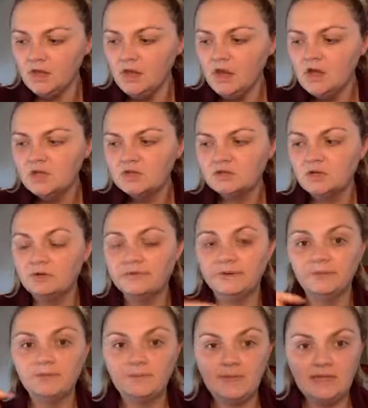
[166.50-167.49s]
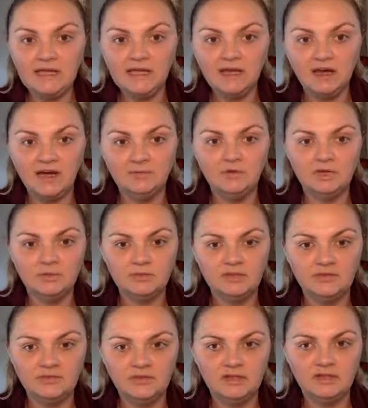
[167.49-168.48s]
So for me, I'm going to be
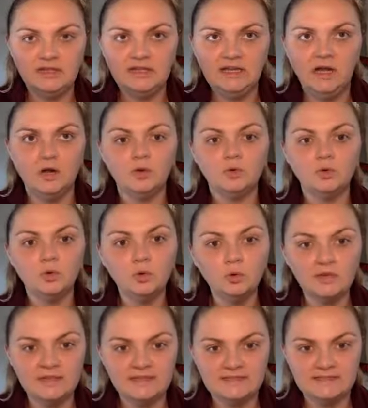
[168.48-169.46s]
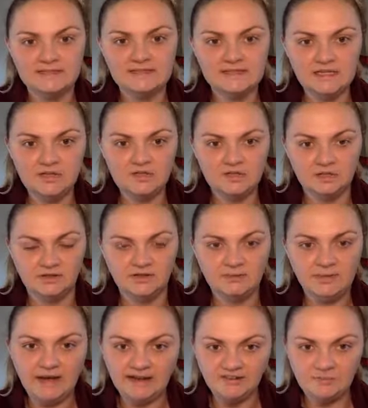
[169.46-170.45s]
feeling a cooling sensation on the
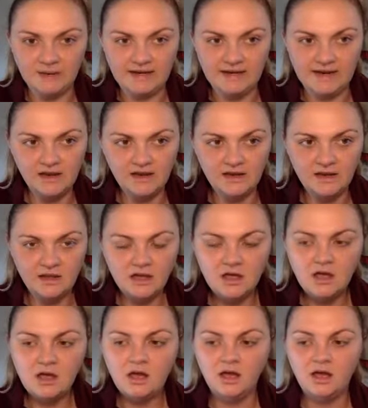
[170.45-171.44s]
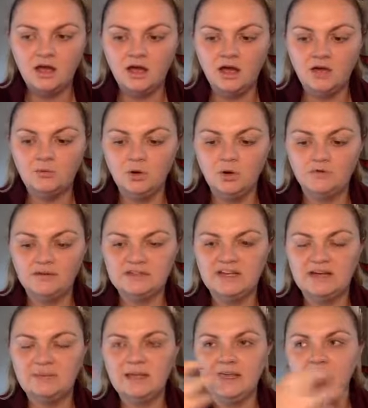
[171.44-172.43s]
back of my neck. Over
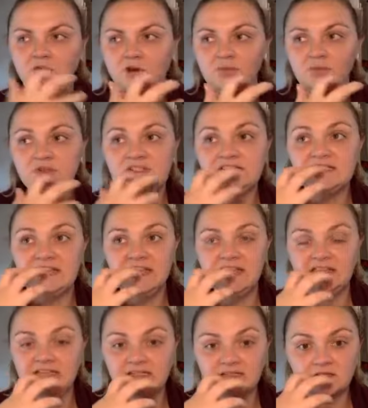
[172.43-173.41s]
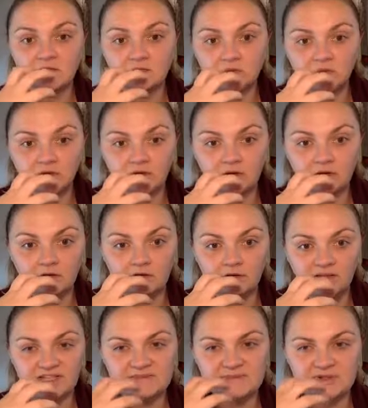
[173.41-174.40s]
time, I can almost taste the
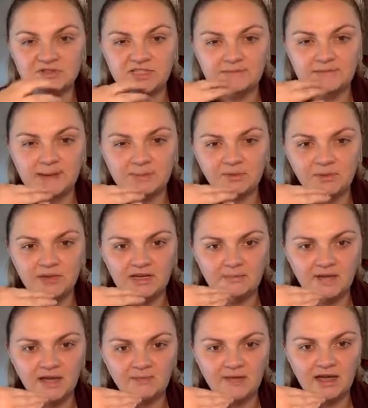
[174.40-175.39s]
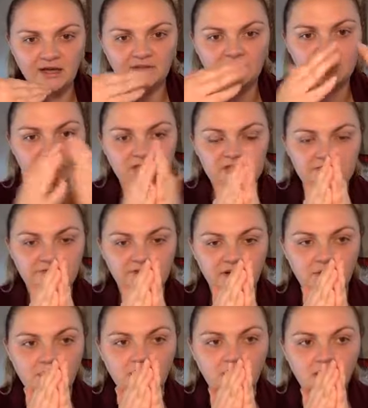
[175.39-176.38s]
oil, especially the peppermint, in my mouth just
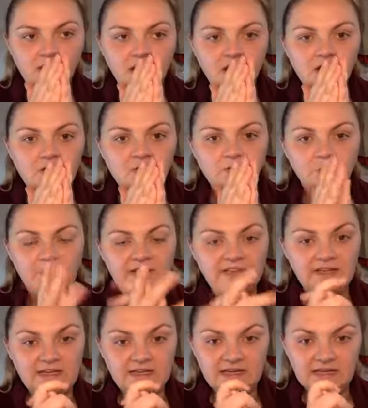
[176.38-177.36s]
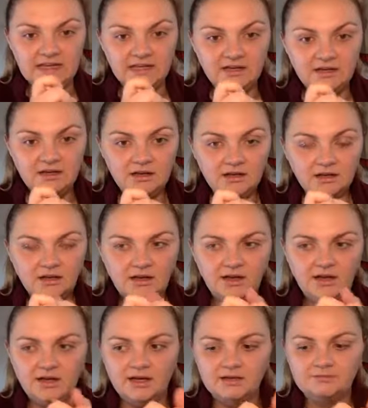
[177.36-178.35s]
from breathing it in
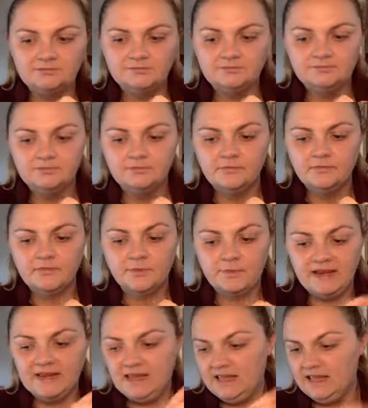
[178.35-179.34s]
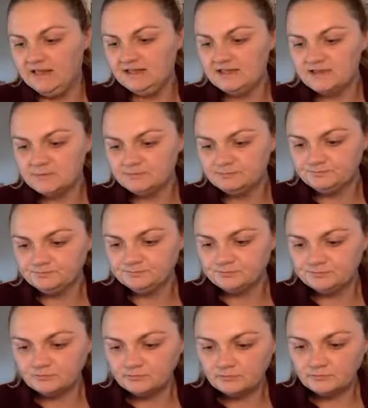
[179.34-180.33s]
from my hands.
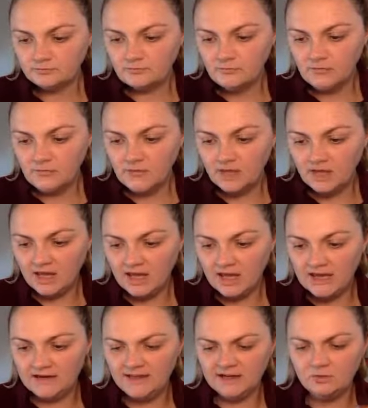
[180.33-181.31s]
And that